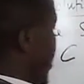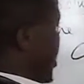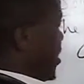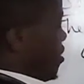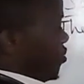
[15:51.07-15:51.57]

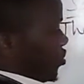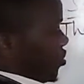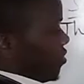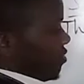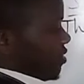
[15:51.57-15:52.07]
And
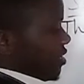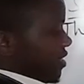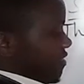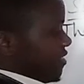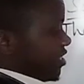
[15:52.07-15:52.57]
also,
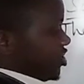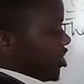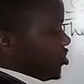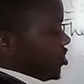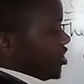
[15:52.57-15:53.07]
the
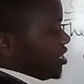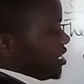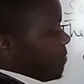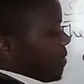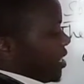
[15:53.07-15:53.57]
change in
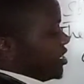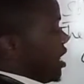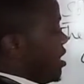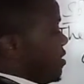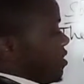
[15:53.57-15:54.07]
temperature
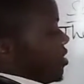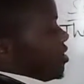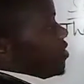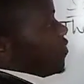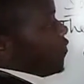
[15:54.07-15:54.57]

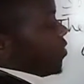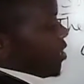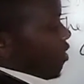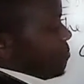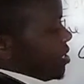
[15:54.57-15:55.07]
will
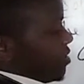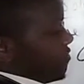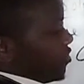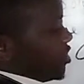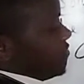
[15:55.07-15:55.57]
now be
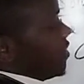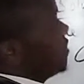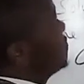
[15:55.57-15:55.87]
45